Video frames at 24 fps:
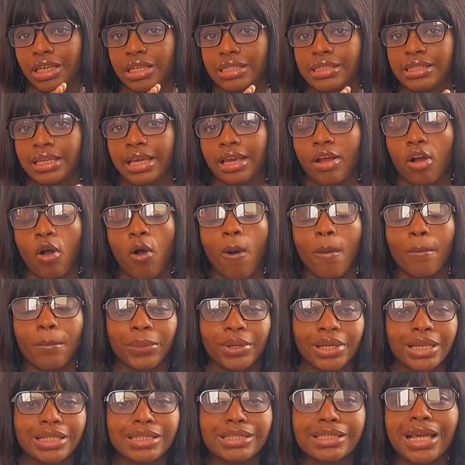It's a
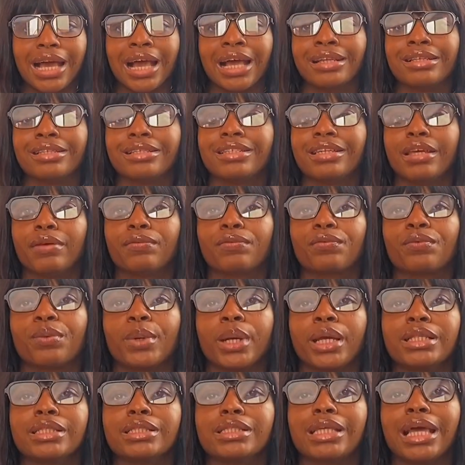complete and
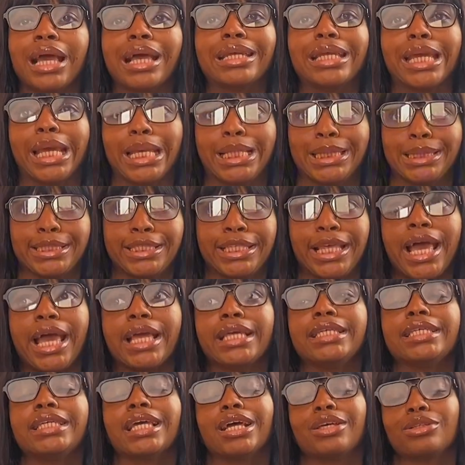different and
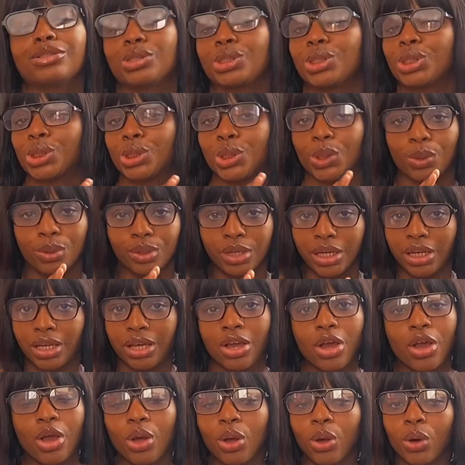entire
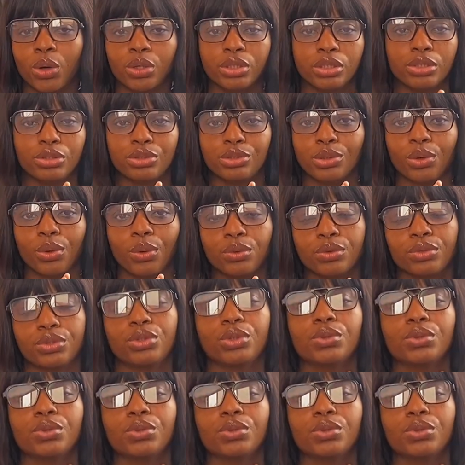story on its own.